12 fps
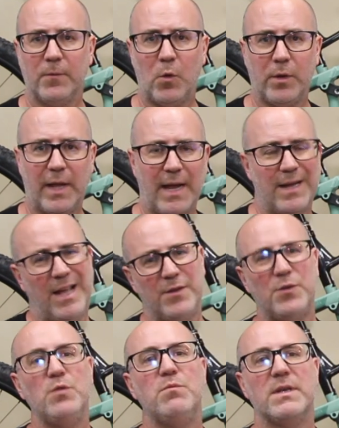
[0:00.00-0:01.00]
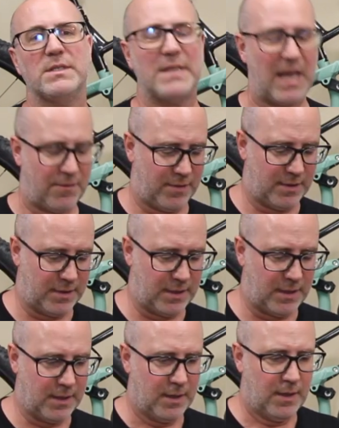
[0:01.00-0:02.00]
Okay, I, I do miss having
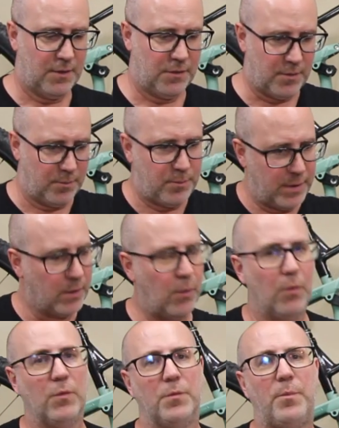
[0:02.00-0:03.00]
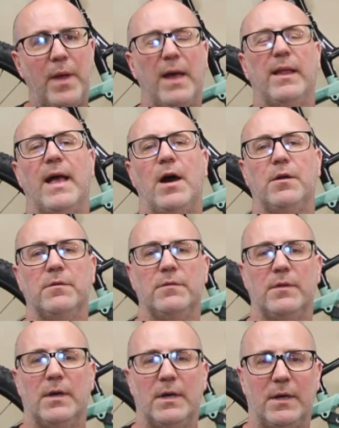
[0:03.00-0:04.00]
the the big old bailout
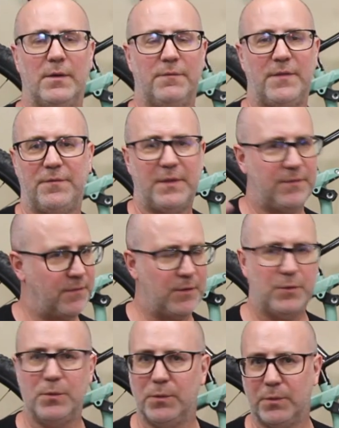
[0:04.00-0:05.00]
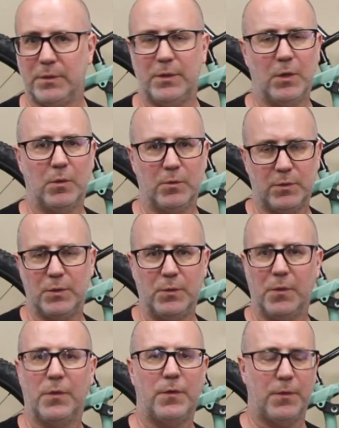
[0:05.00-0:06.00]
uh, fifty, fifty-two, you know,
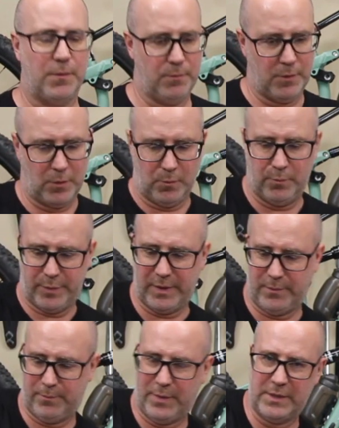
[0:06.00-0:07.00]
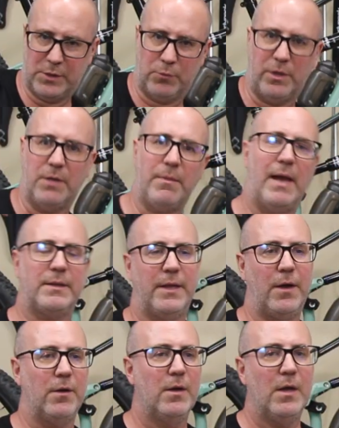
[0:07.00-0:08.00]
tooth, you know, big pizza ring back
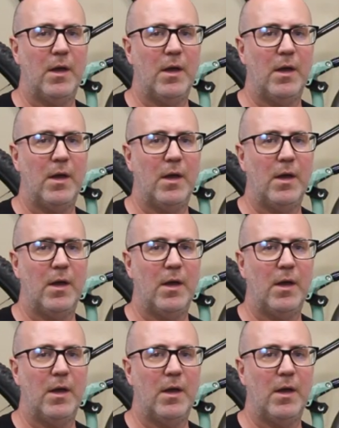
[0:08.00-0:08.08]
there.